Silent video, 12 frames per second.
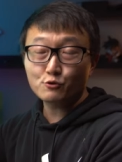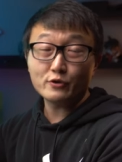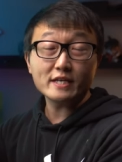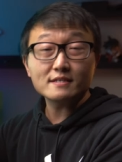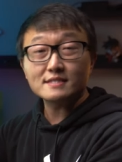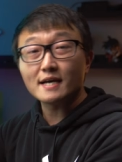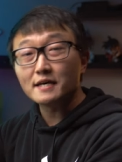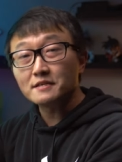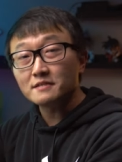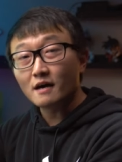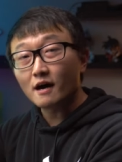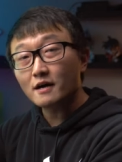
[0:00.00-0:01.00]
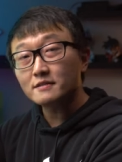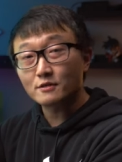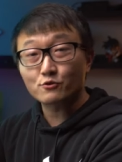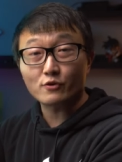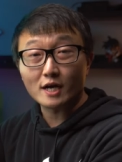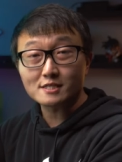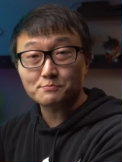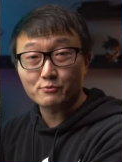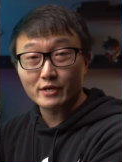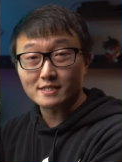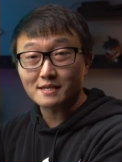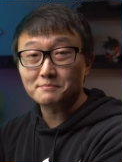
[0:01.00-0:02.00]
create the tenon on the cross
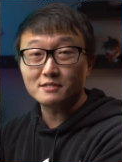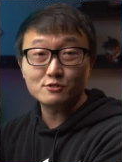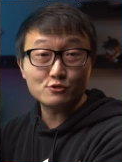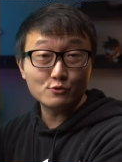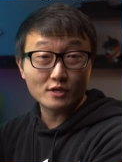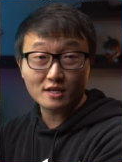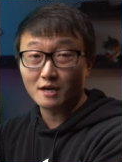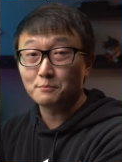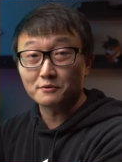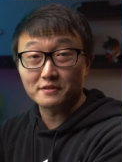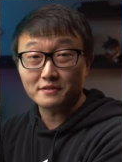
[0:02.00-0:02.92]
brace, I'm going to do a couple